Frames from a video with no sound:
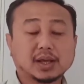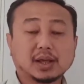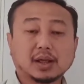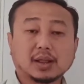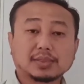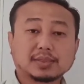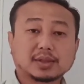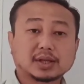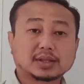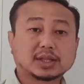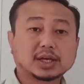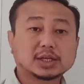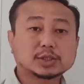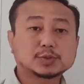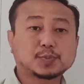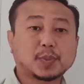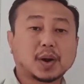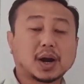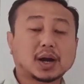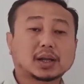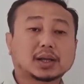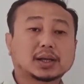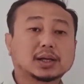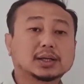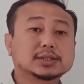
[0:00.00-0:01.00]
The dust
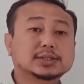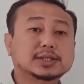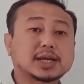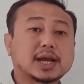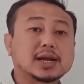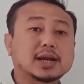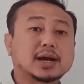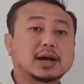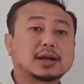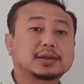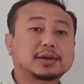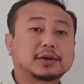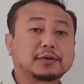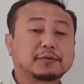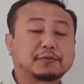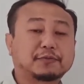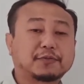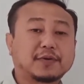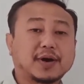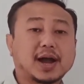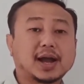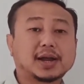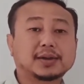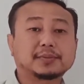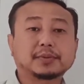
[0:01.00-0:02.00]
particles and other
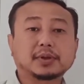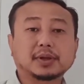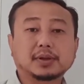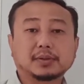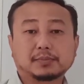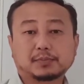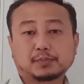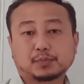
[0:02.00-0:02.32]
fine